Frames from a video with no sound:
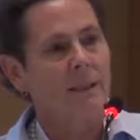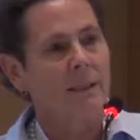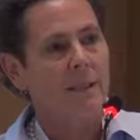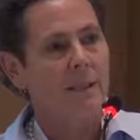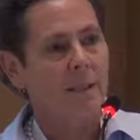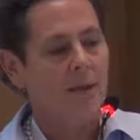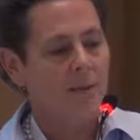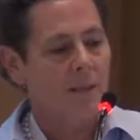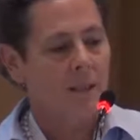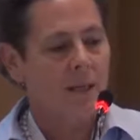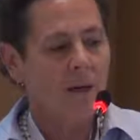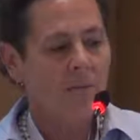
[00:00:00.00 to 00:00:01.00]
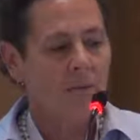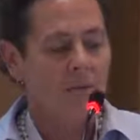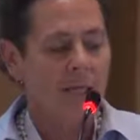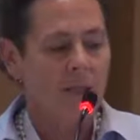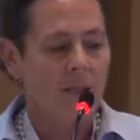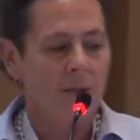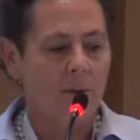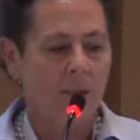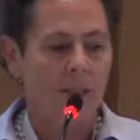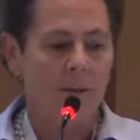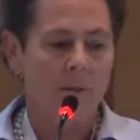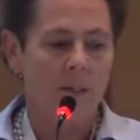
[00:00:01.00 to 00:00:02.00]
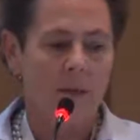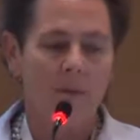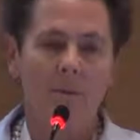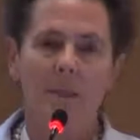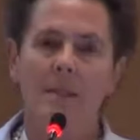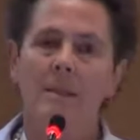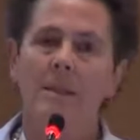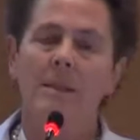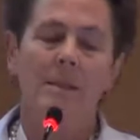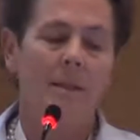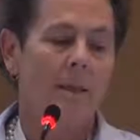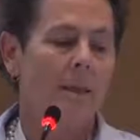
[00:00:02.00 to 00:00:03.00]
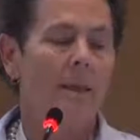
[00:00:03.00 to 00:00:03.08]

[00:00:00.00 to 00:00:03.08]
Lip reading: discovery and confirmation drilling, what are the risks?